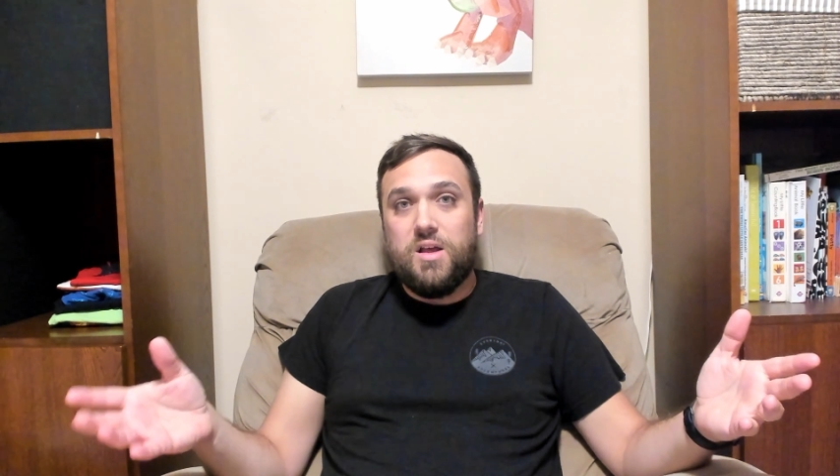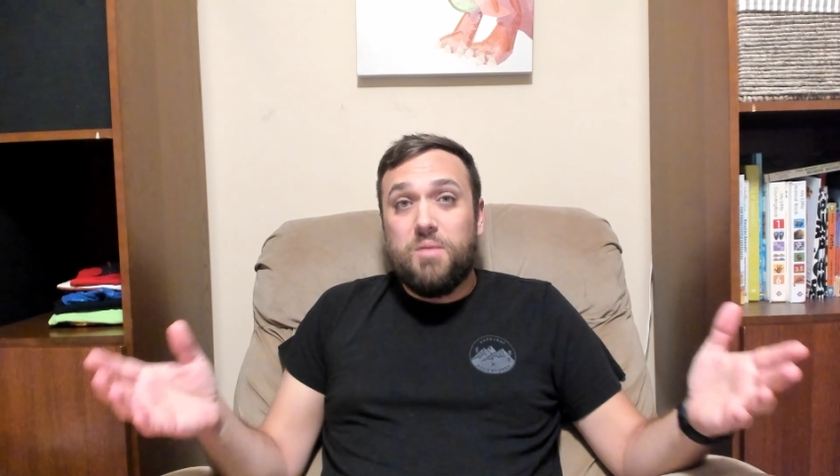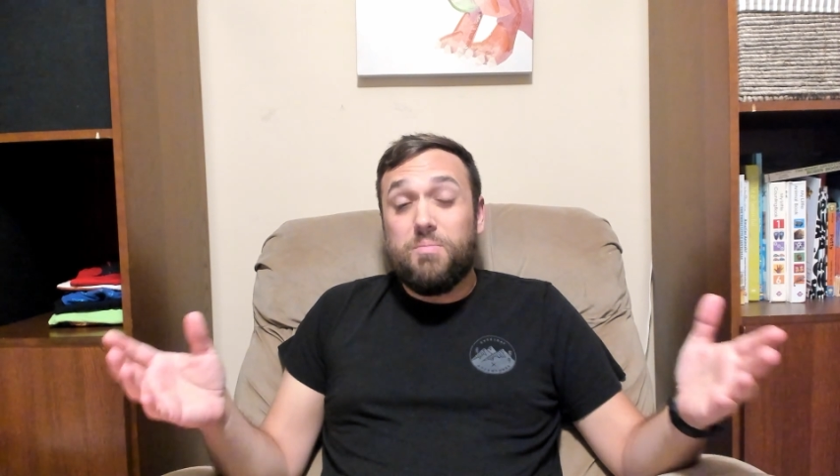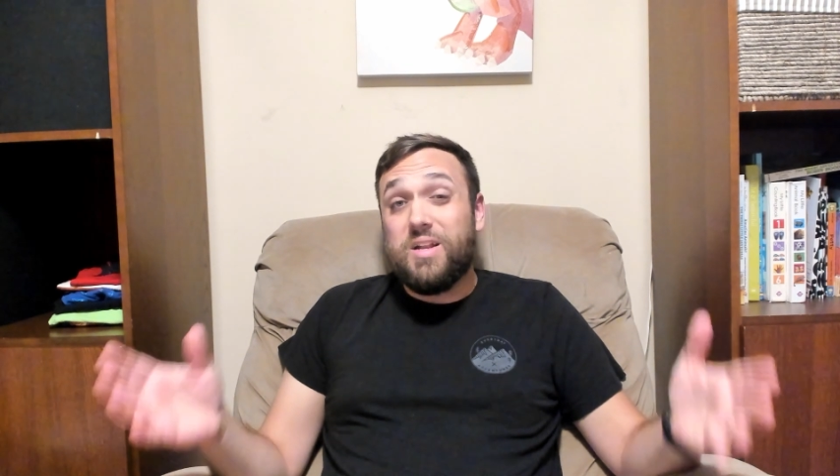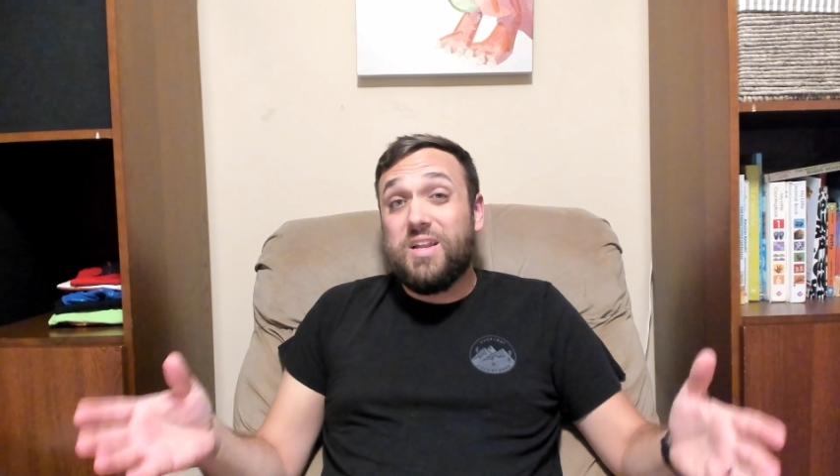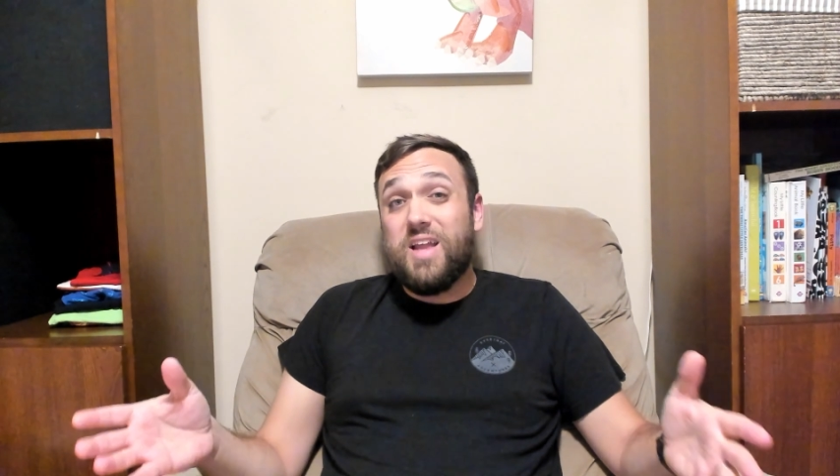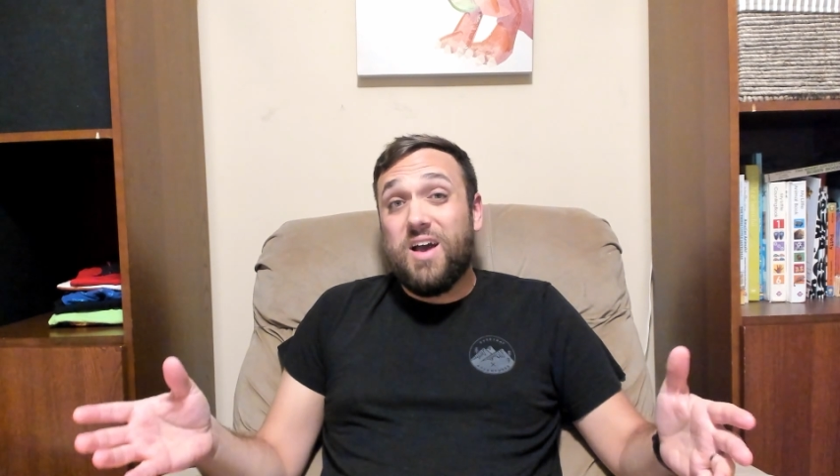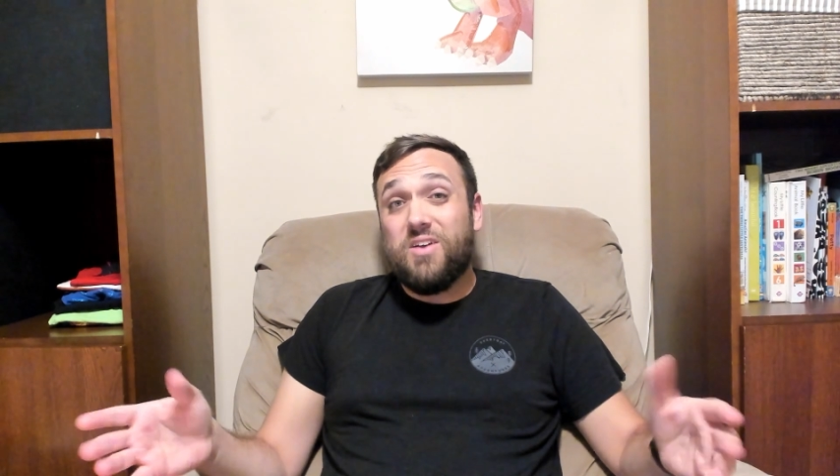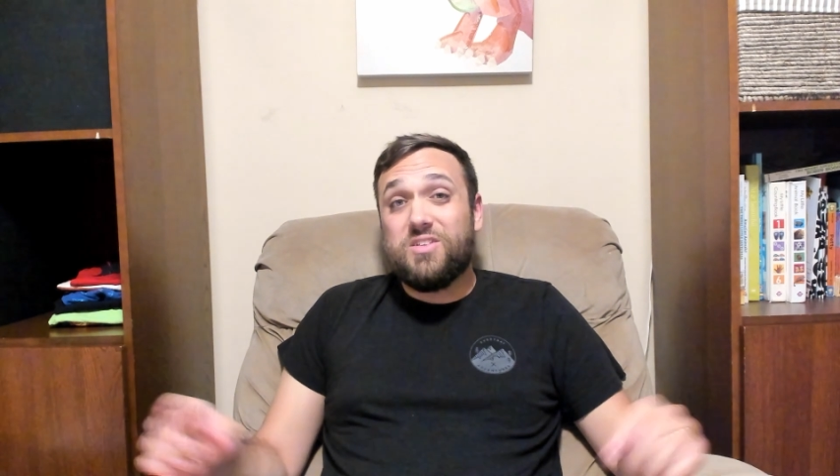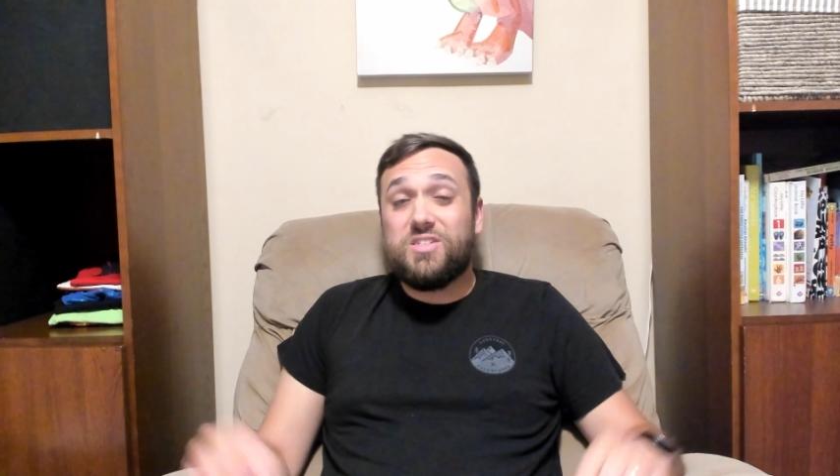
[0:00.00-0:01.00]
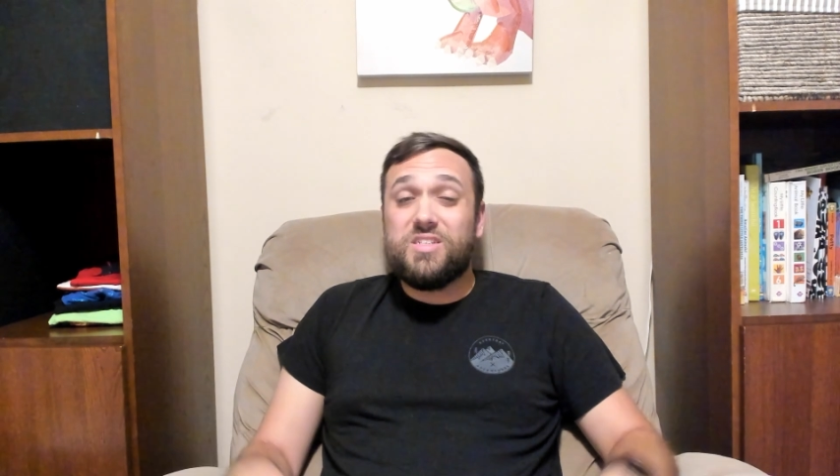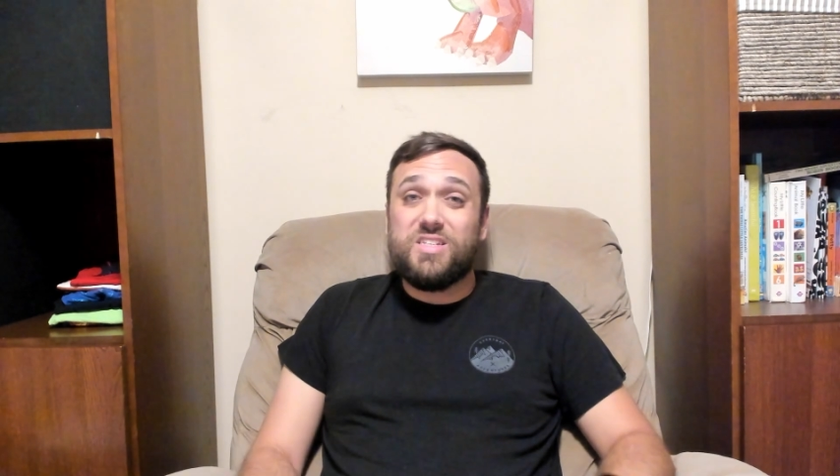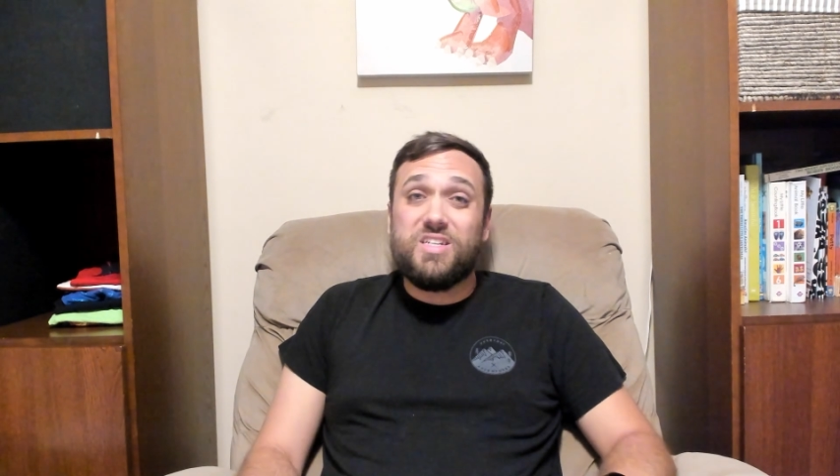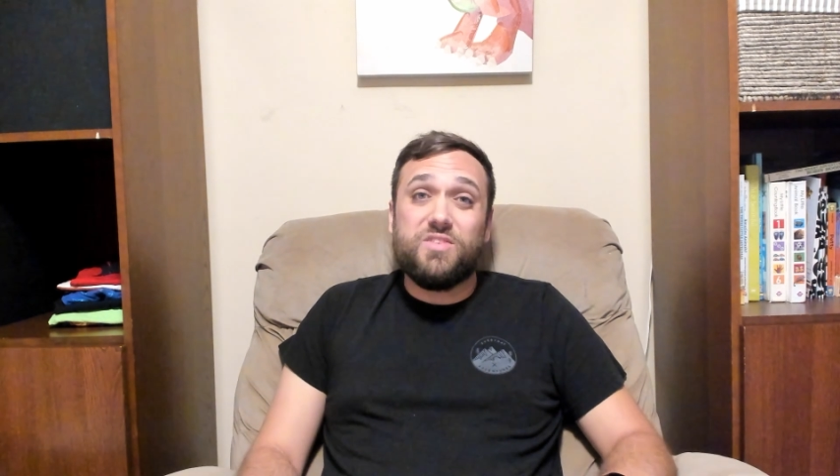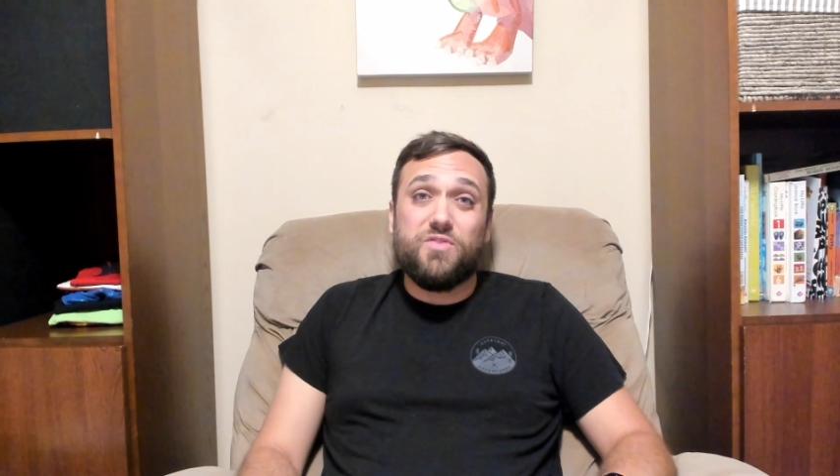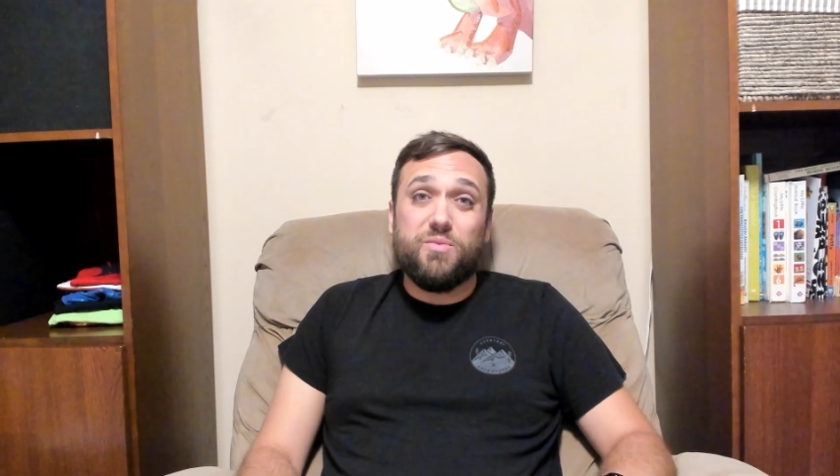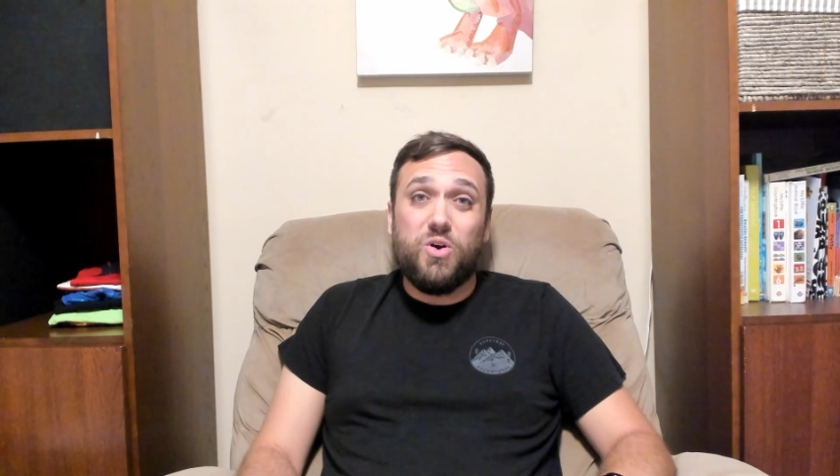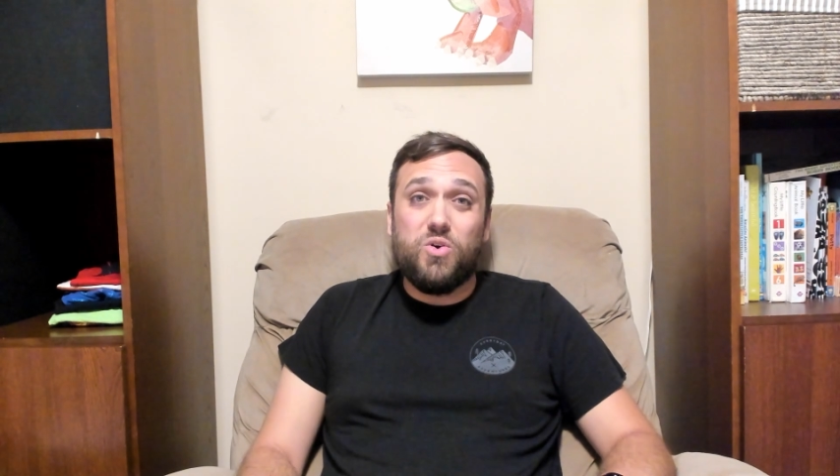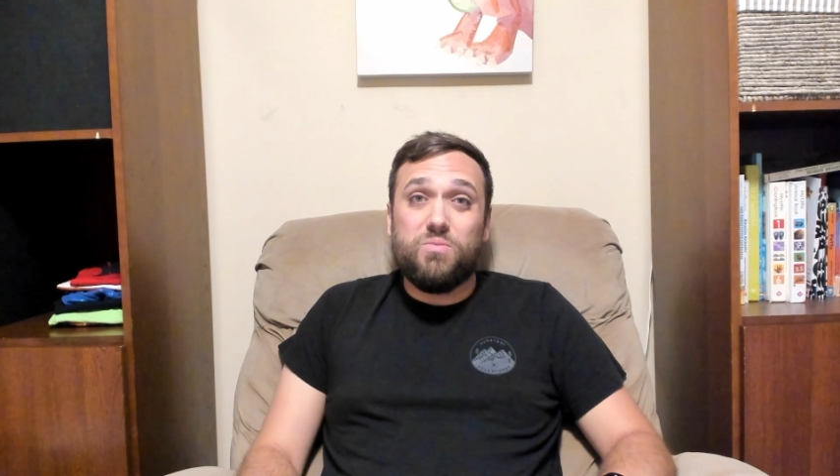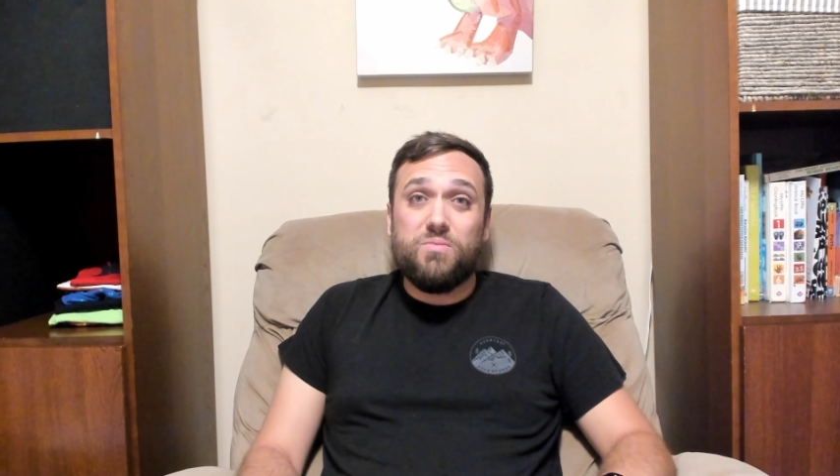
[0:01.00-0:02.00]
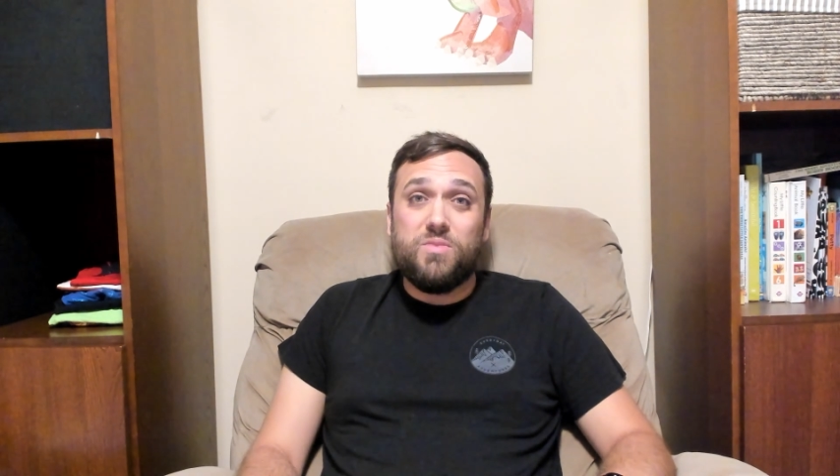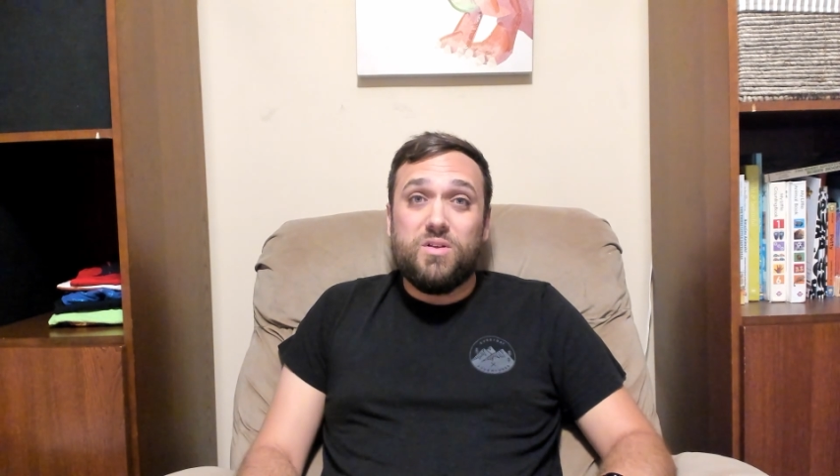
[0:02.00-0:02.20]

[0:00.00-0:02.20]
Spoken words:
But now that she's teaching from home,